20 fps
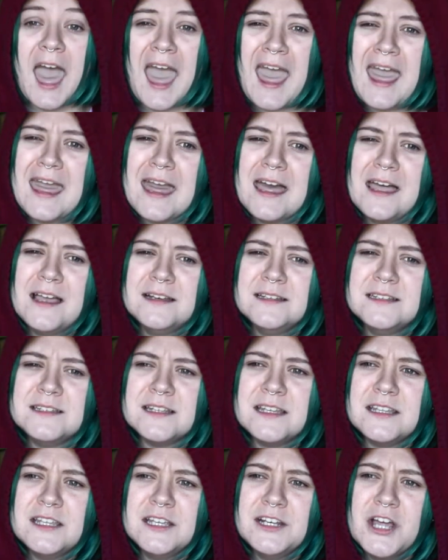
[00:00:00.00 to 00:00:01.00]
And
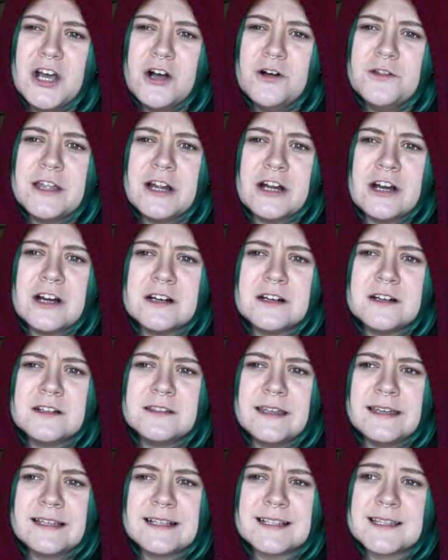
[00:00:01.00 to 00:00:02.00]
you know, there are
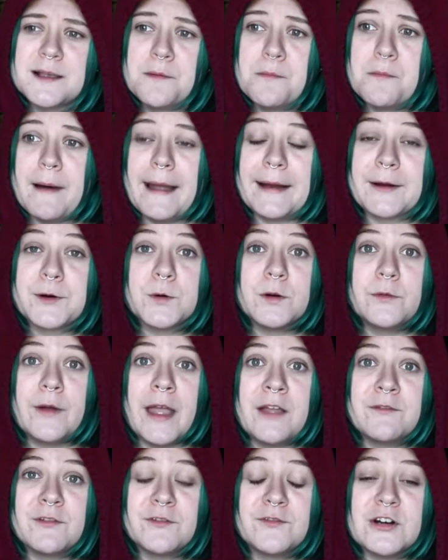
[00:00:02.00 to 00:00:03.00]
like some
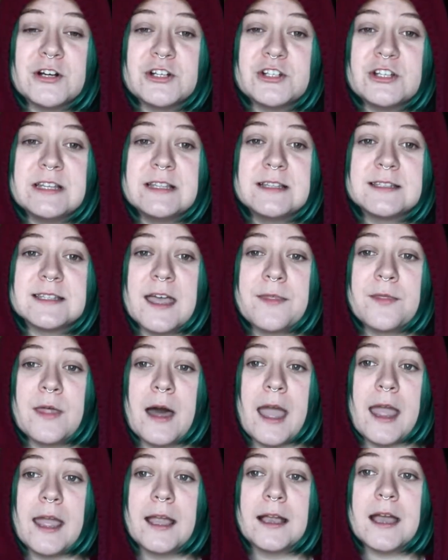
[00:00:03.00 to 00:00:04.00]
microwave versions, and
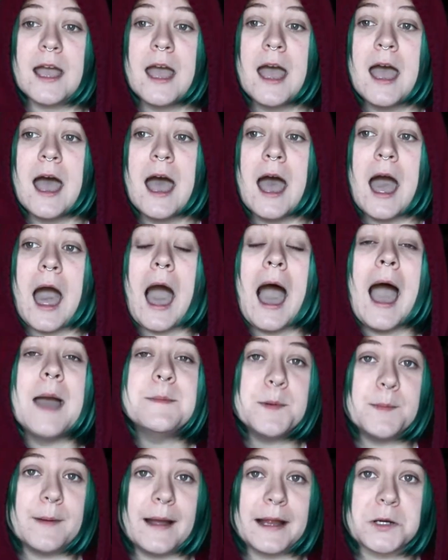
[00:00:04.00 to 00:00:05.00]
like,
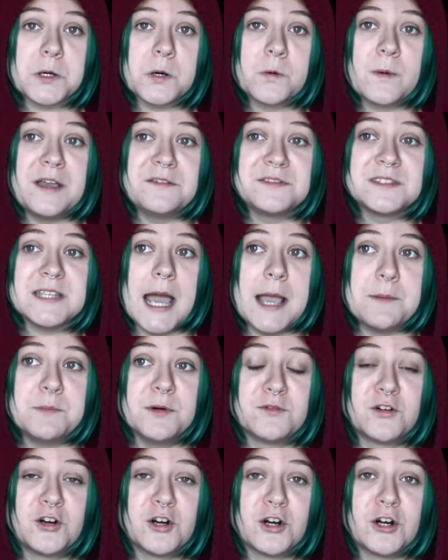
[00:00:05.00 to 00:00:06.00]
I'm a microwave type
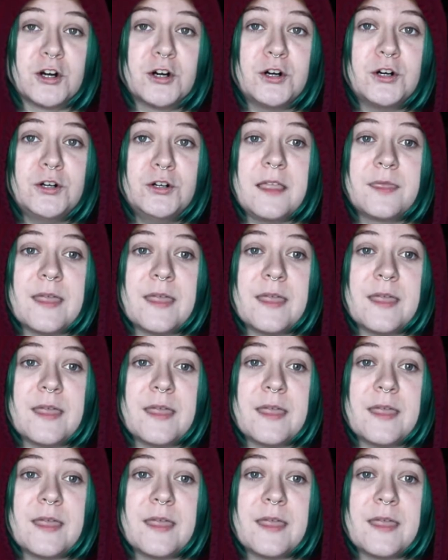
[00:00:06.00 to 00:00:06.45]
of girl.